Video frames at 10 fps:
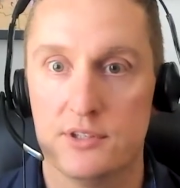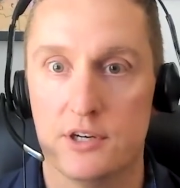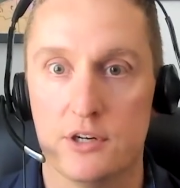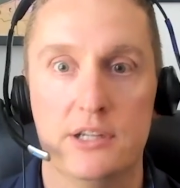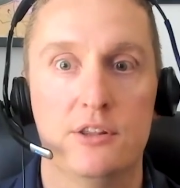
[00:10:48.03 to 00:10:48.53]

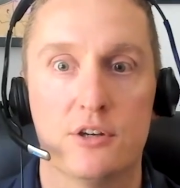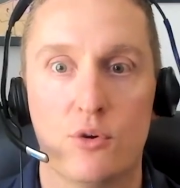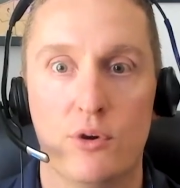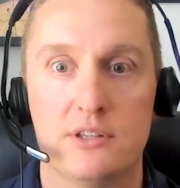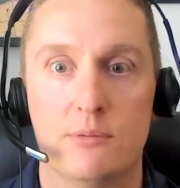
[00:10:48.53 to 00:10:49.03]
They're either
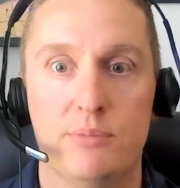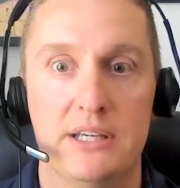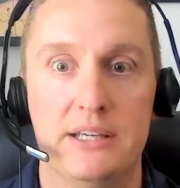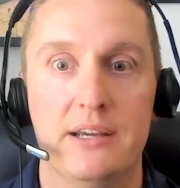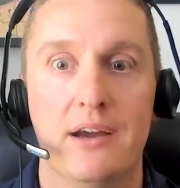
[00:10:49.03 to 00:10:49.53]
going to
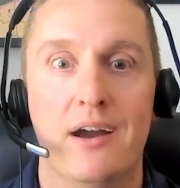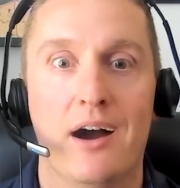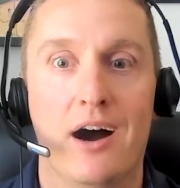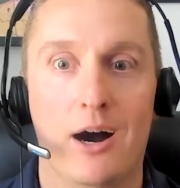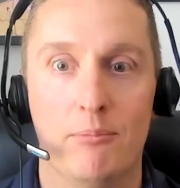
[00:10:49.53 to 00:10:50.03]
be
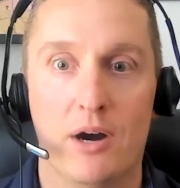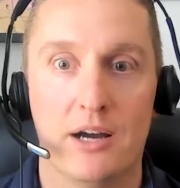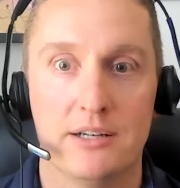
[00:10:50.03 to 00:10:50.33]
a